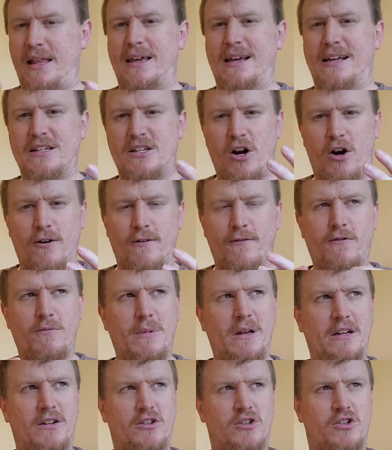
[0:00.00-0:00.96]
Like, it's hard for
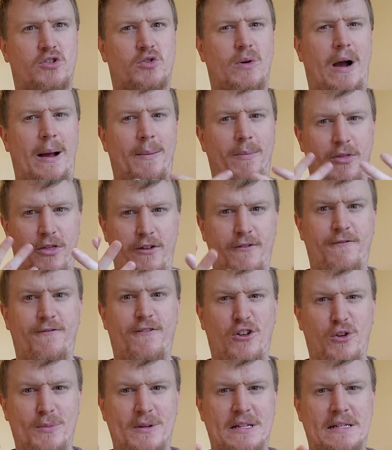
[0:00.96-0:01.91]
me to describe the
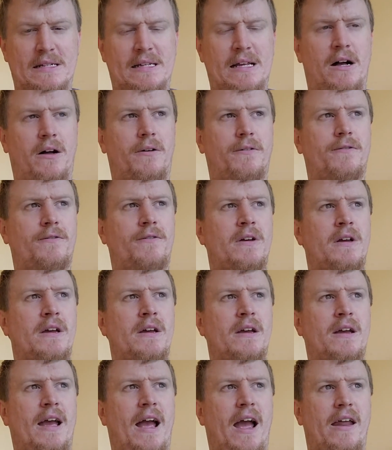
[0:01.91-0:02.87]
film itself
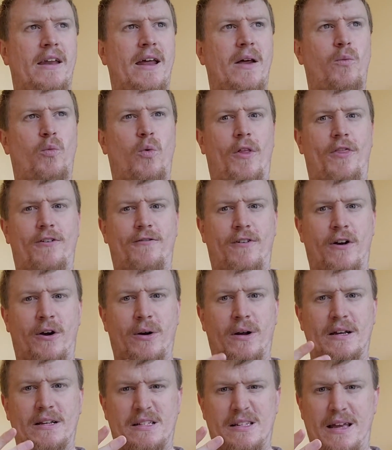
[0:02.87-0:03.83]
and what the
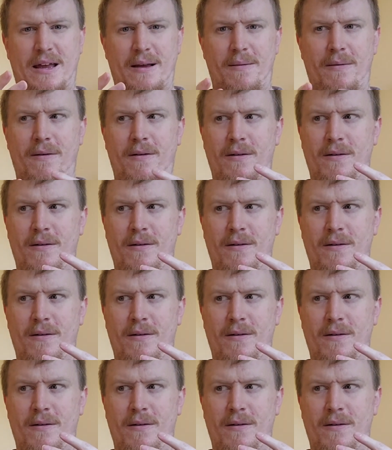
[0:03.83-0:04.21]
various, like,